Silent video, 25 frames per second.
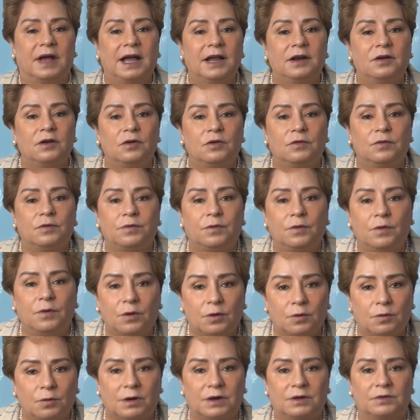I look
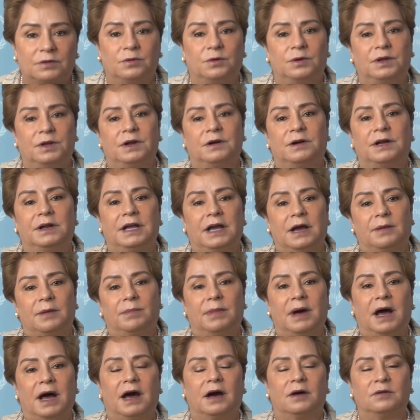forward to hearing
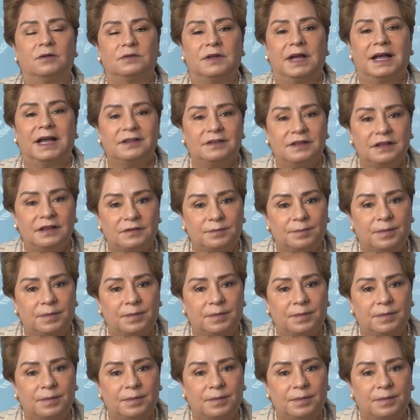about at this